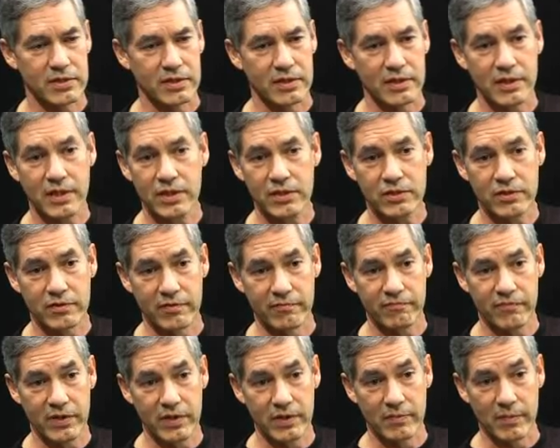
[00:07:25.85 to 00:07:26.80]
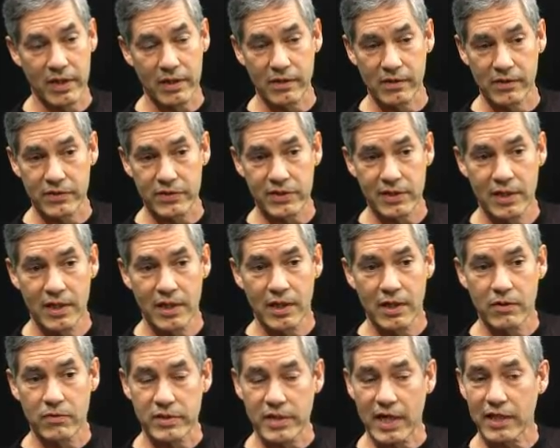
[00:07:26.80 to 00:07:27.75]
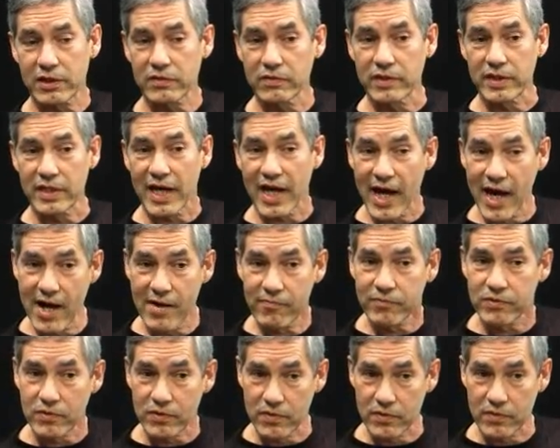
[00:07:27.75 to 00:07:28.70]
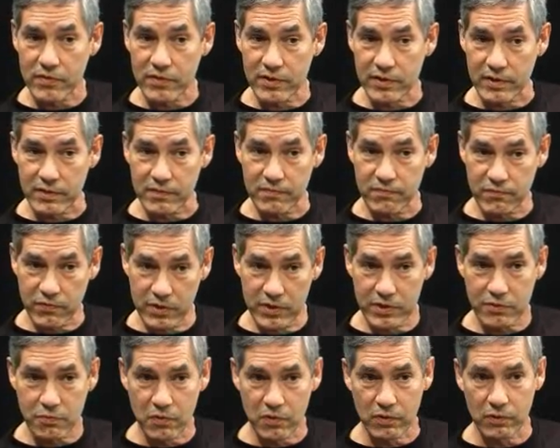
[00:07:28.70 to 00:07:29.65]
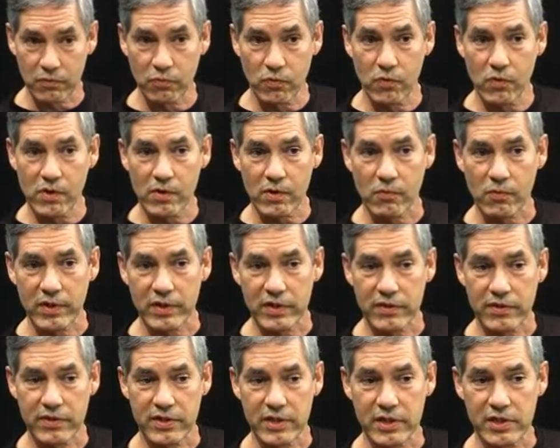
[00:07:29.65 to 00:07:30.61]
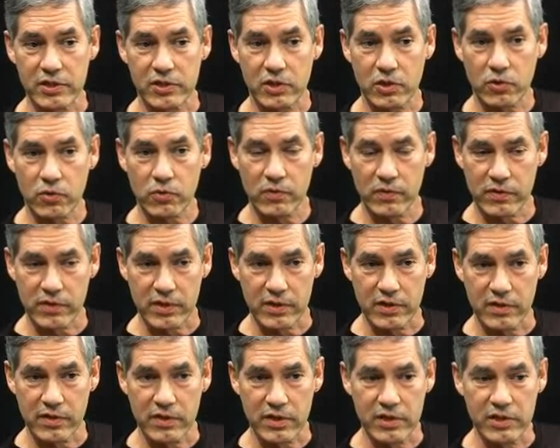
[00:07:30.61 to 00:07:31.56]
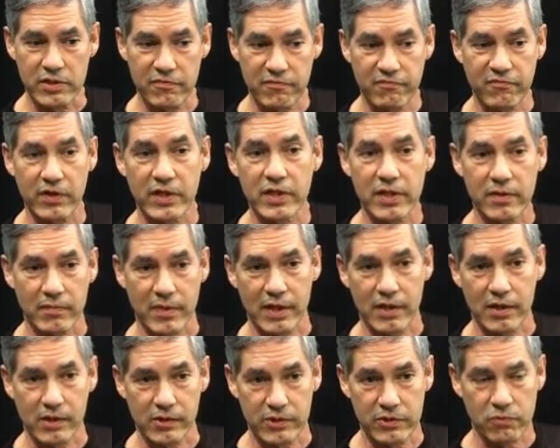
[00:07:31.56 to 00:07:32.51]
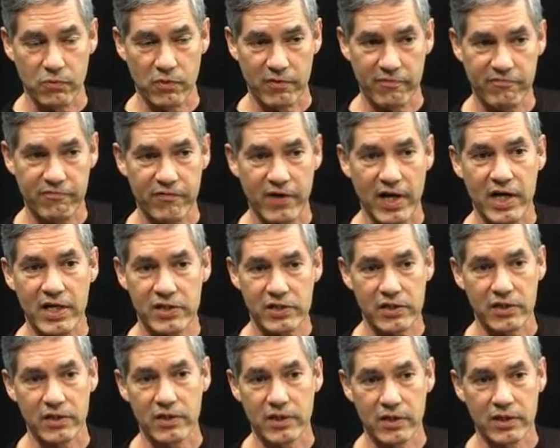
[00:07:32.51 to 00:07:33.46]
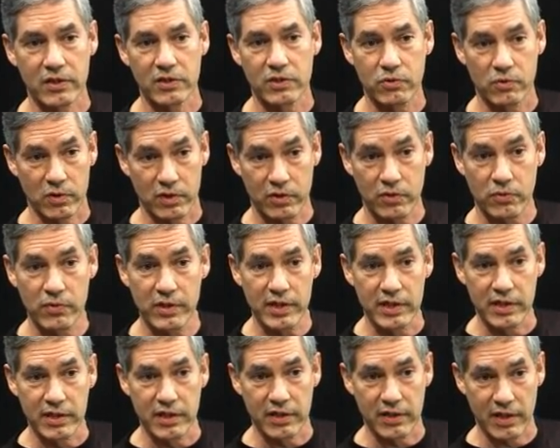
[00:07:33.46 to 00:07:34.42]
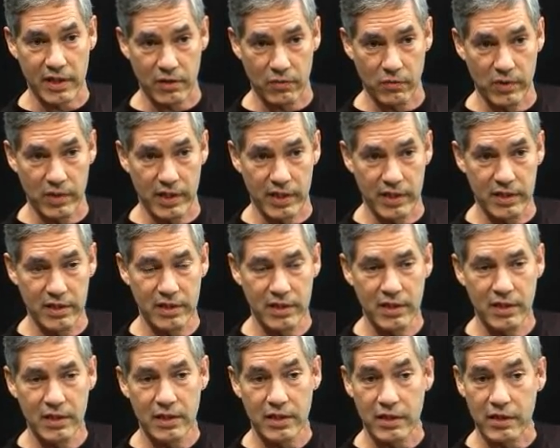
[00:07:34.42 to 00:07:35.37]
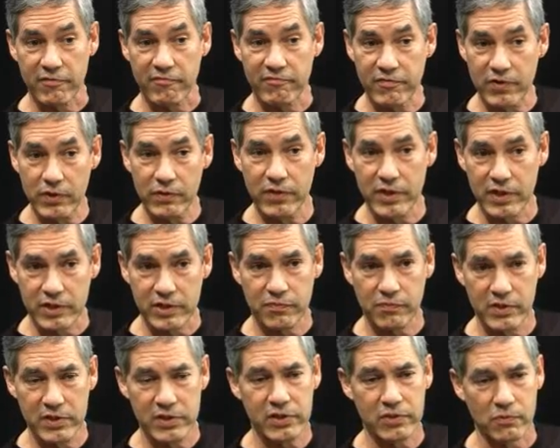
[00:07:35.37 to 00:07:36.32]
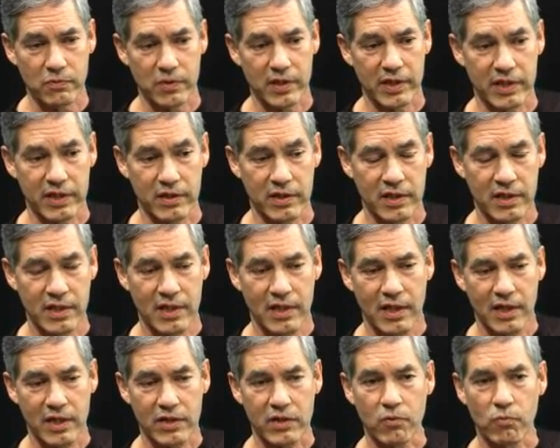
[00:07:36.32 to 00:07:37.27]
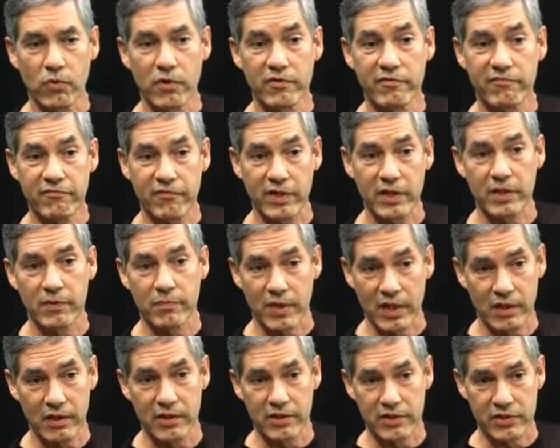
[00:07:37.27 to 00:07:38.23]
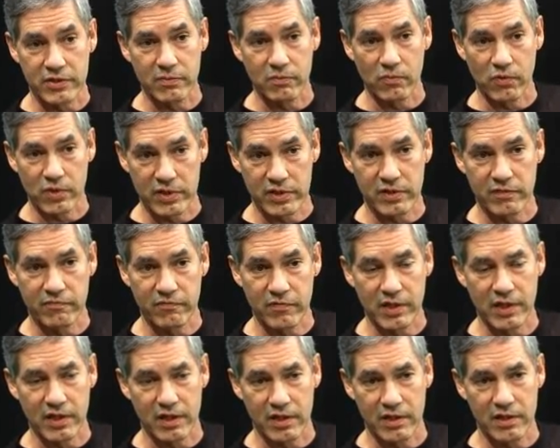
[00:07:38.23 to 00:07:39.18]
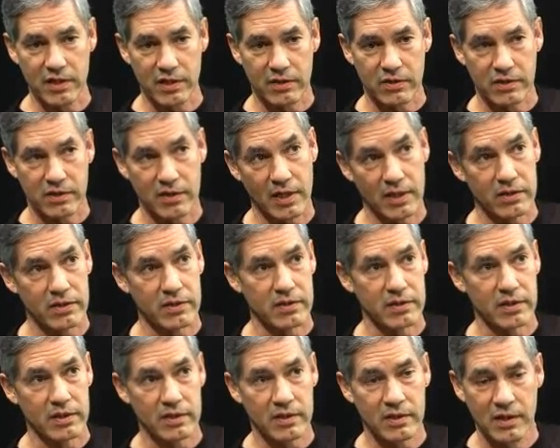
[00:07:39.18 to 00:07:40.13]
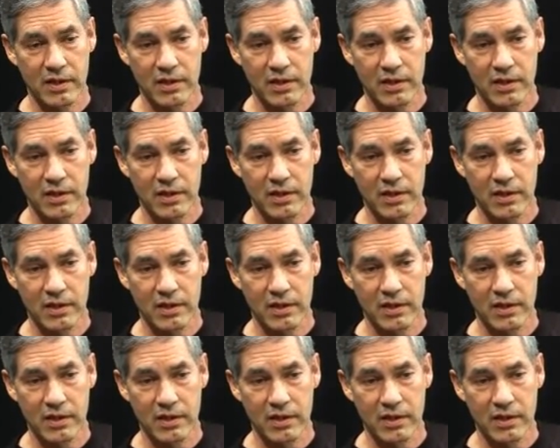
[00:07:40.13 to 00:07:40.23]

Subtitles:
In the case of the fundamentals, it was actually after the First World War when these fundamentals were fashioned into a creed in that way, in a very explicit way. And the word fundamentalism was invented at the